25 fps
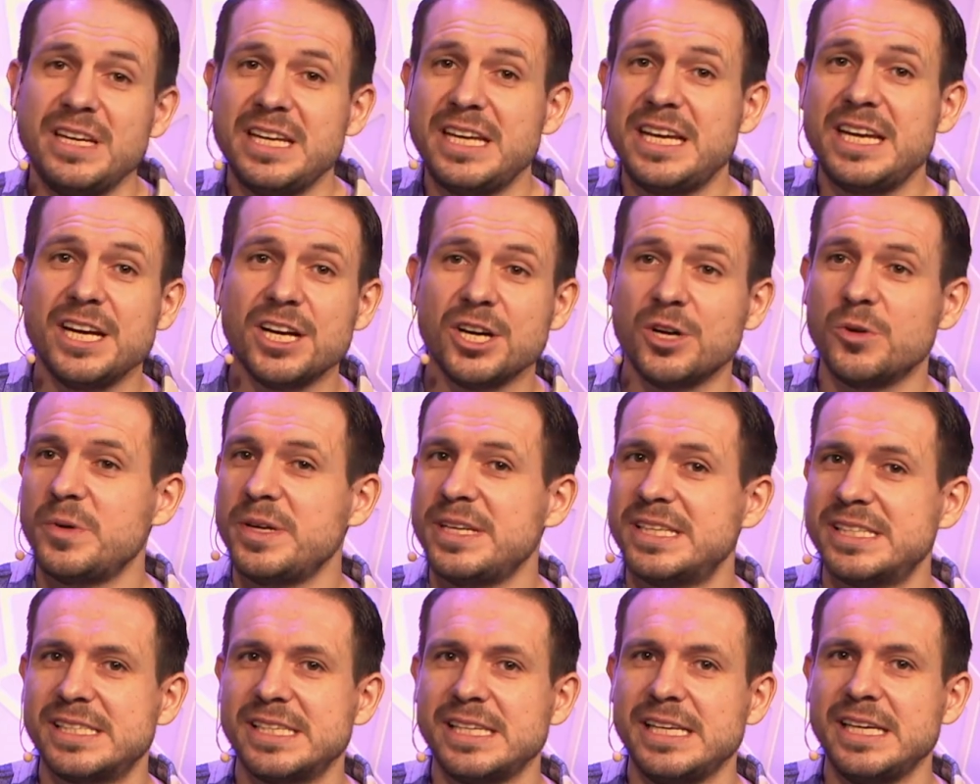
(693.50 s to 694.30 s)
here, we
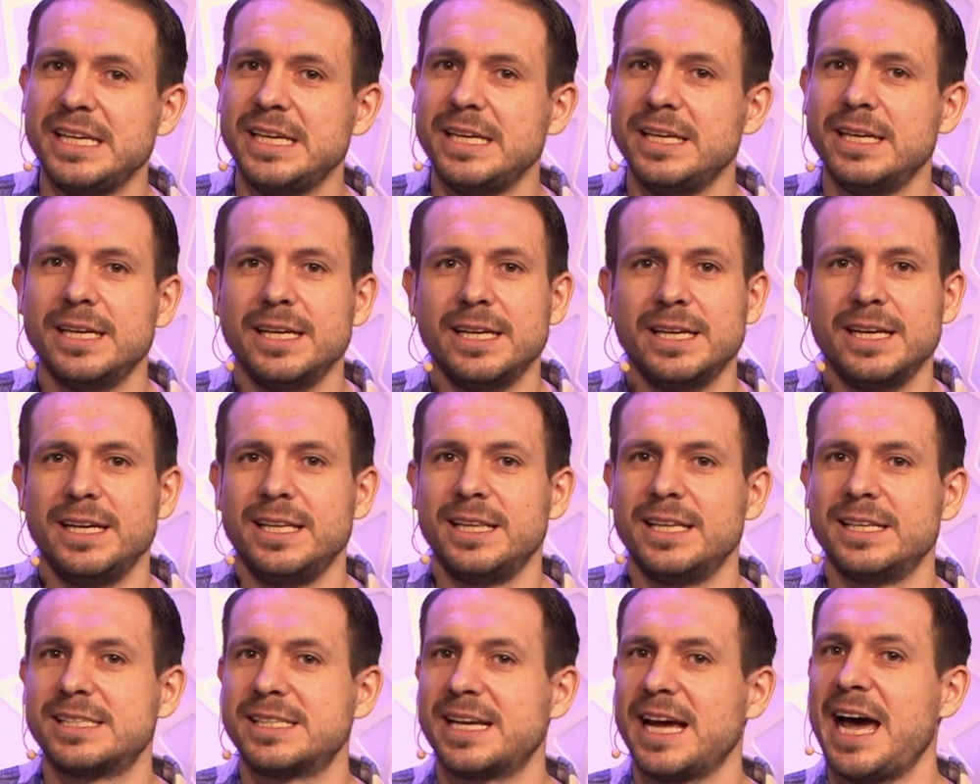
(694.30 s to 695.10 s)
see
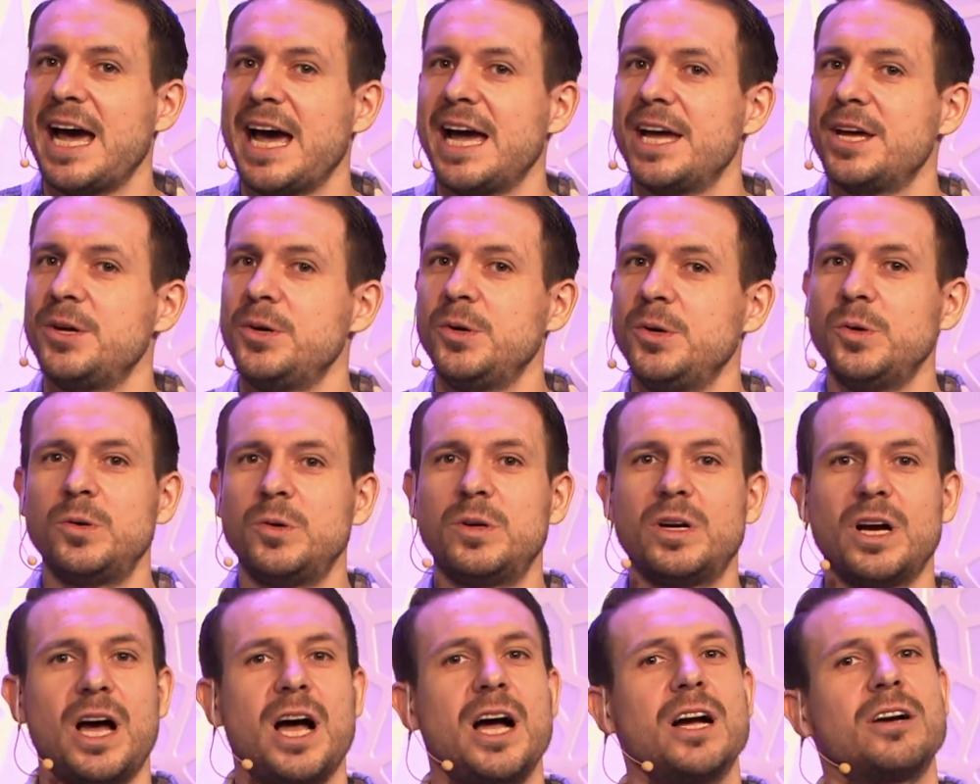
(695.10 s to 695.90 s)
this guy who
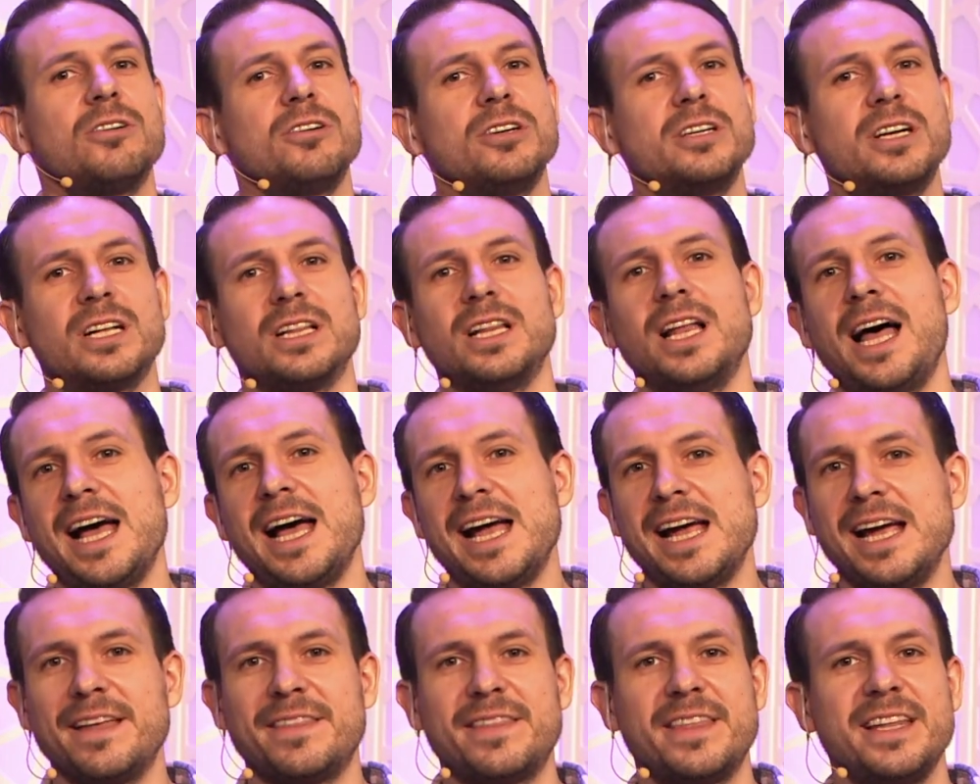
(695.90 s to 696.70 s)
conquered
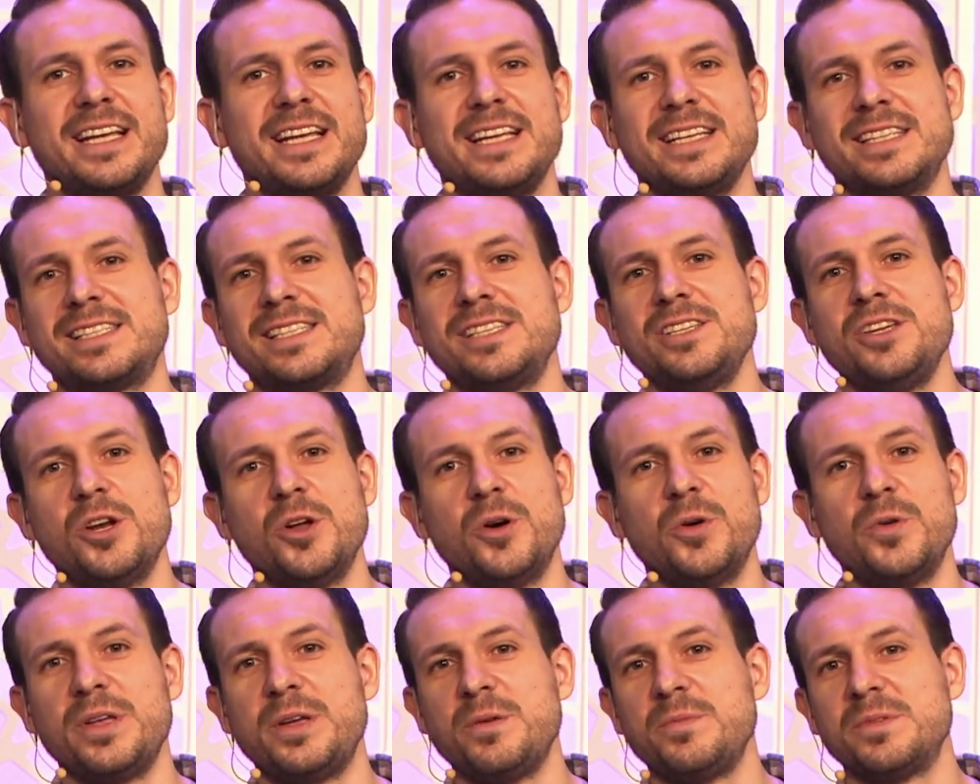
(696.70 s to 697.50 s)
Goliath, and he
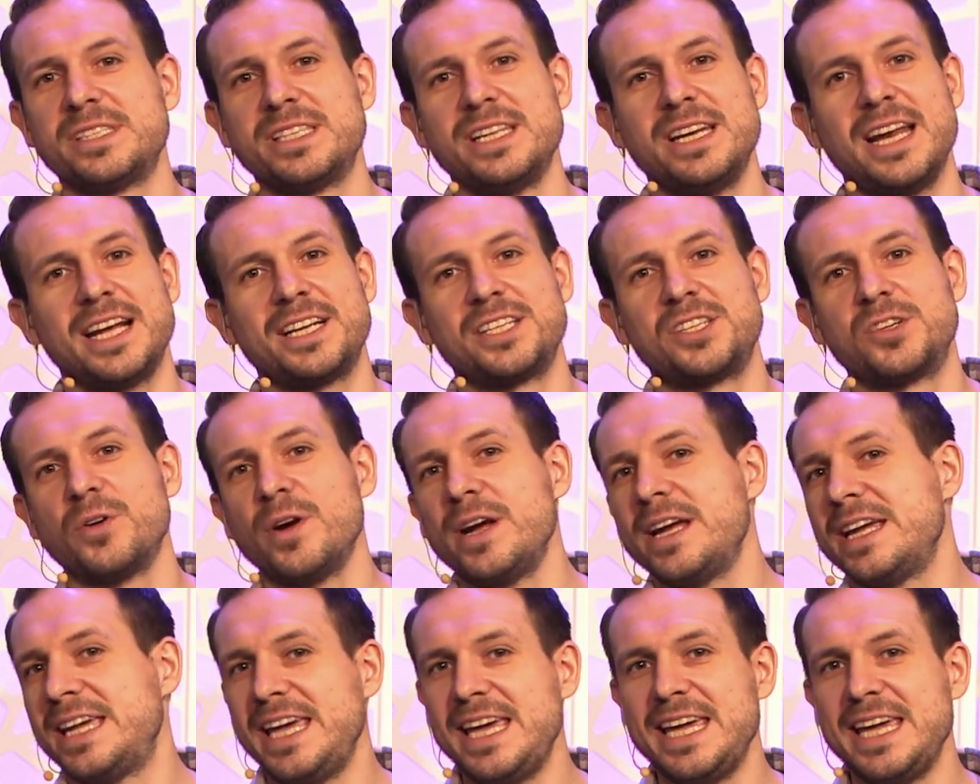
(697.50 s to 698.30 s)
was the next
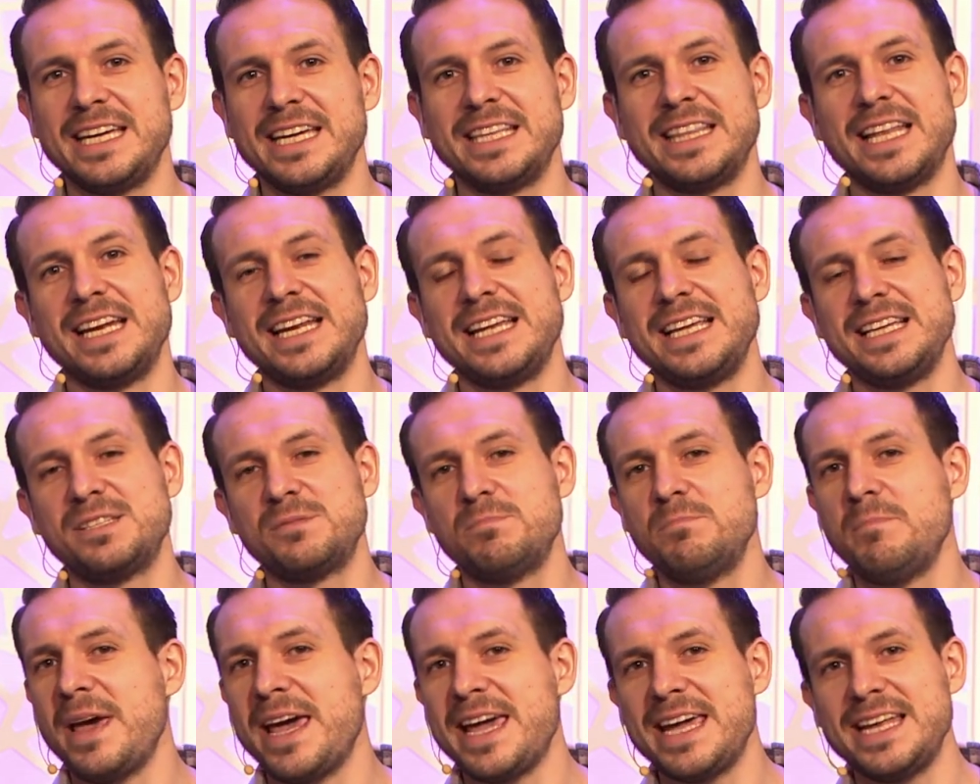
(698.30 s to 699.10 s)
great king, and then he's
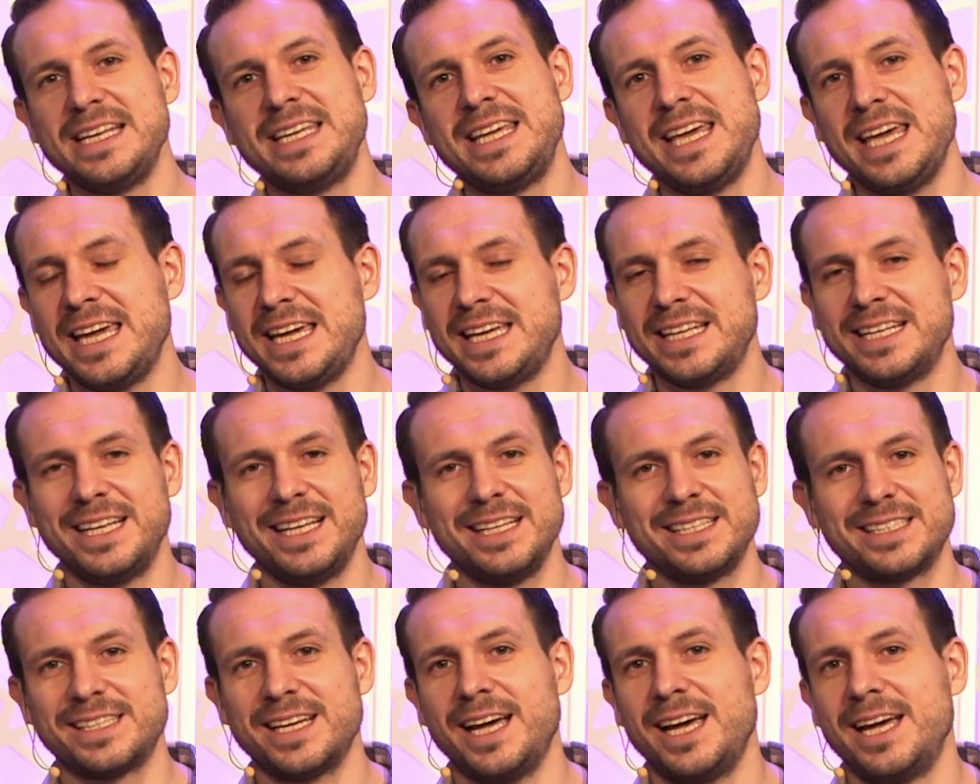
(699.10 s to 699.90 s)
made king, and
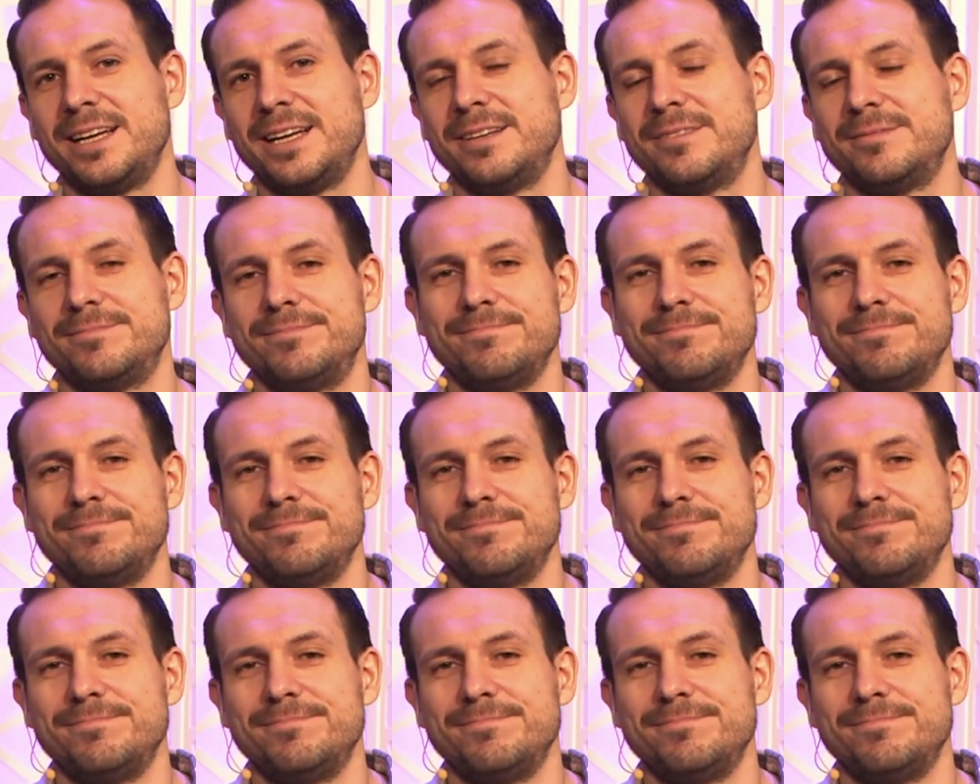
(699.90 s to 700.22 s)
this guy,